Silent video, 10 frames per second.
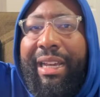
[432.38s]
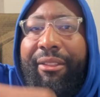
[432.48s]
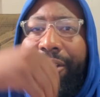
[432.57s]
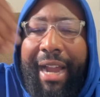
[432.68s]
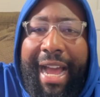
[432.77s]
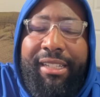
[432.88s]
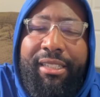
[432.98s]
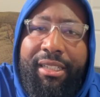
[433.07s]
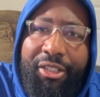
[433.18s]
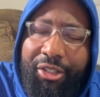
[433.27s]
their
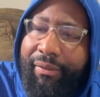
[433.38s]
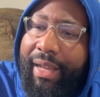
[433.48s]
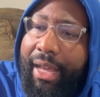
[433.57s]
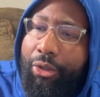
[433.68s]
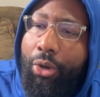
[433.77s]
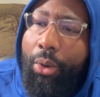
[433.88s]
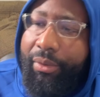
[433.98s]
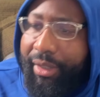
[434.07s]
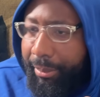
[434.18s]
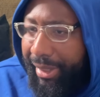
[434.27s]
assets and their value over
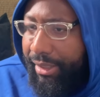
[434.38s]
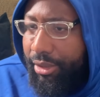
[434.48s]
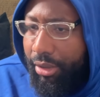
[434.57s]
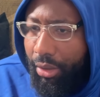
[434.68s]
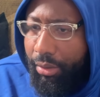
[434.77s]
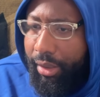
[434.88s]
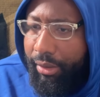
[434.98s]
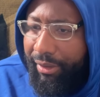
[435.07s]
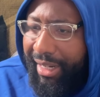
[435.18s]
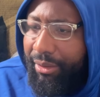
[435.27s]
to Base slowly,
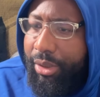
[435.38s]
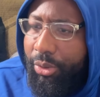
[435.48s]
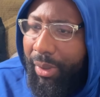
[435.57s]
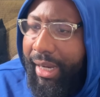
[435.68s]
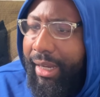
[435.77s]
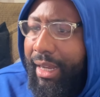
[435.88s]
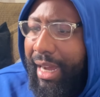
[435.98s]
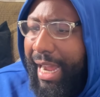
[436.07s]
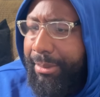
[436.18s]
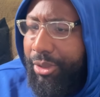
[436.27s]
right? And which is why
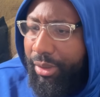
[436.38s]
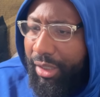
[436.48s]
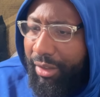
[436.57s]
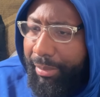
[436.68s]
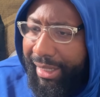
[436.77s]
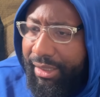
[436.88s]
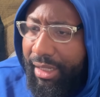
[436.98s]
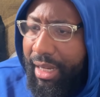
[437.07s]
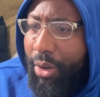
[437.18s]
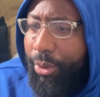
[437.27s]
I absolutely love Base.
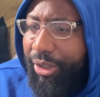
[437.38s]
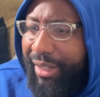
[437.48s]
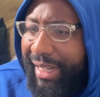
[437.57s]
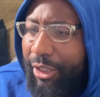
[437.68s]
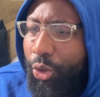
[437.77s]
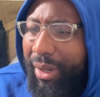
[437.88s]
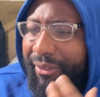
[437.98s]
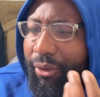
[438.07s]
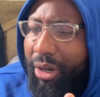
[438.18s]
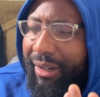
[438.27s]
When you're looking at
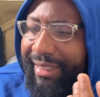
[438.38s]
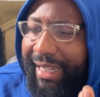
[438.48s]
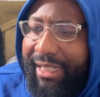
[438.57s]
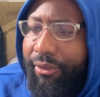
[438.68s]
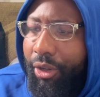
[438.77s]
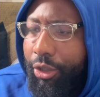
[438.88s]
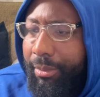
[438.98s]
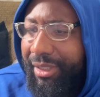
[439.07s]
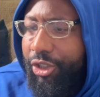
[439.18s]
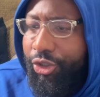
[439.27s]
24-hour DEX volume,
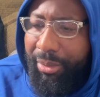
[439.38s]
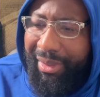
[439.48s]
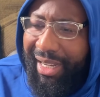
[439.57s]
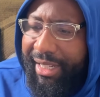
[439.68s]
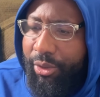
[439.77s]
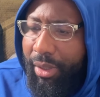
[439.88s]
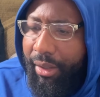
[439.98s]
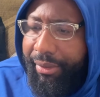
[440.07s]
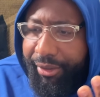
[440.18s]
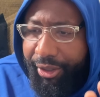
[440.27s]
is extremely high as well,
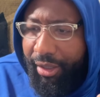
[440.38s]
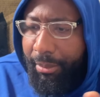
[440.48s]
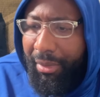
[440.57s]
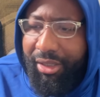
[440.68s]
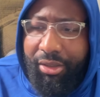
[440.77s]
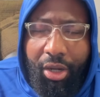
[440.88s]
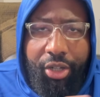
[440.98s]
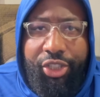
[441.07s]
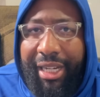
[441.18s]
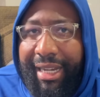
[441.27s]
third amongst all
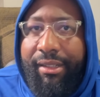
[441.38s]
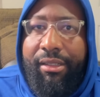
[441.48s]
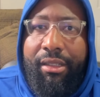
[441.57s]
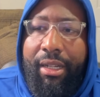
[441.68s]
chains.